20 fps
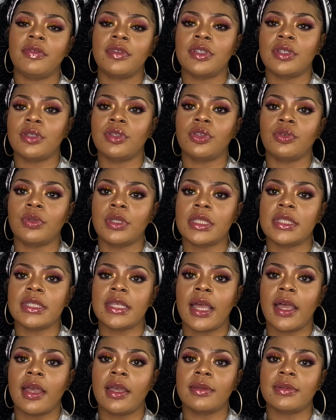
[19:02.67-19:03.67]
to 3
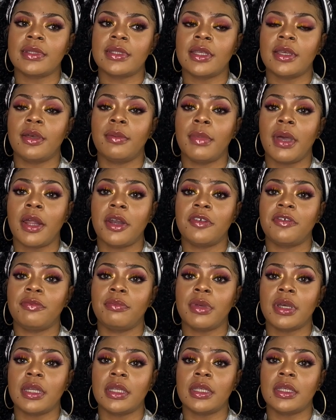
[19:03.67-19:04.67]
times the amount of
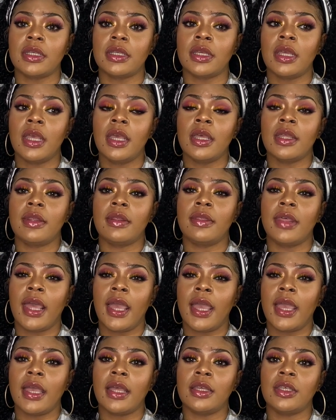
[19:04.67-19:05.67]
money
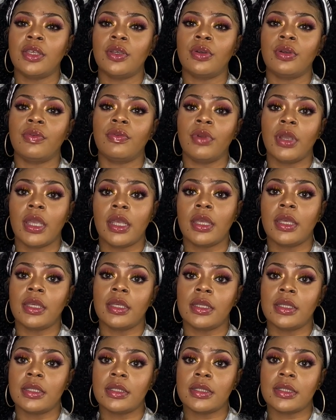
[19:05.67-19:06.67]
that your rent
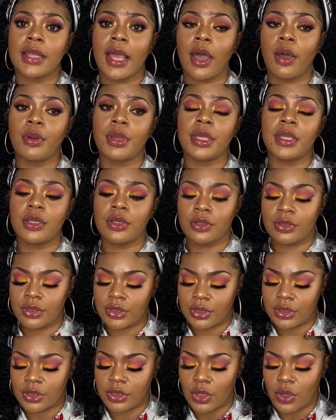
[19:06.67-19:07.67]
is out here.
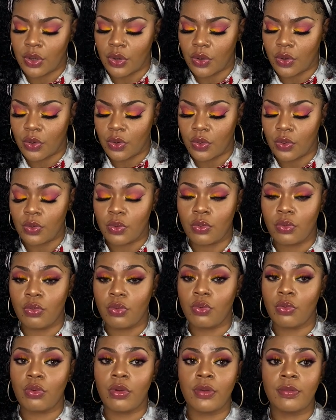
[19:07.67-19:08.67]

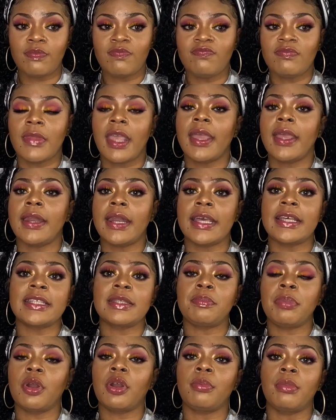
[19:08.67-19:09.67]
So, and
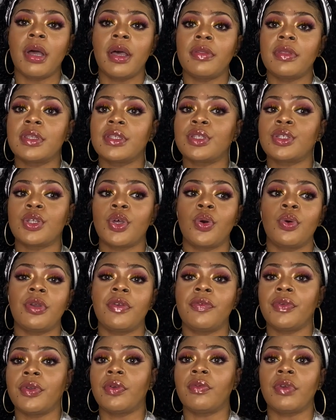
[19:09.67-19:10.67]
that's per month. So
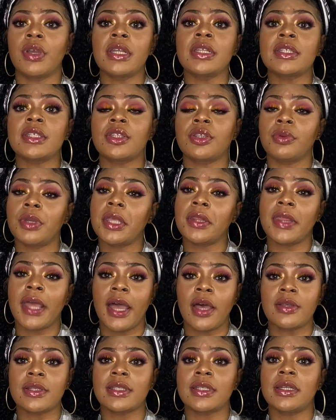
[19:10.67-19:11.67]
if your rent's
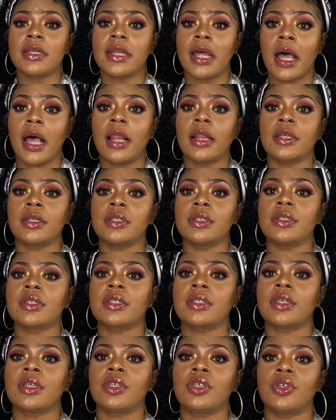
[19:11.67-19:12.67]

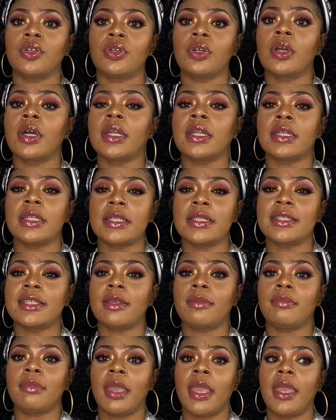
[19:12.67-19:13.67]
$3,000, you're gonna need
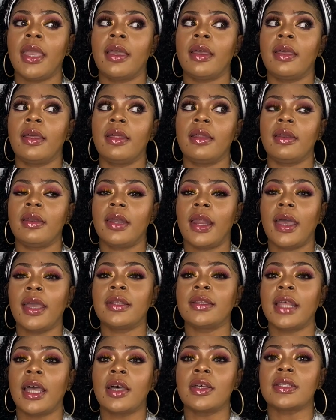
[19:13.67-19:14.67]
to make
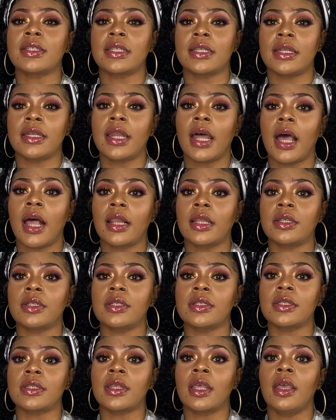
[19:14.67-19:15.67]

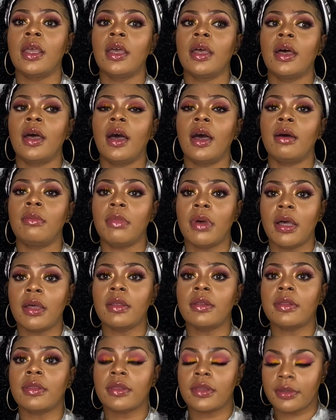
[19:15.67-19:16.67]
$9,000 a
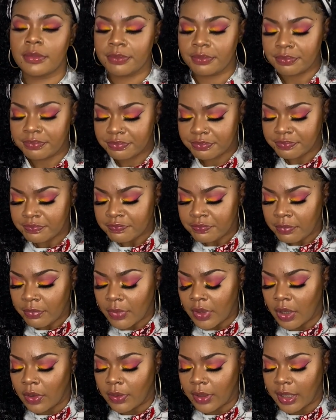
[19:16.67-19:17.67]
month.
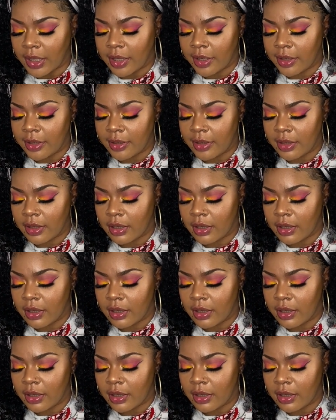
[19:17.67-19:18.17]
Okay.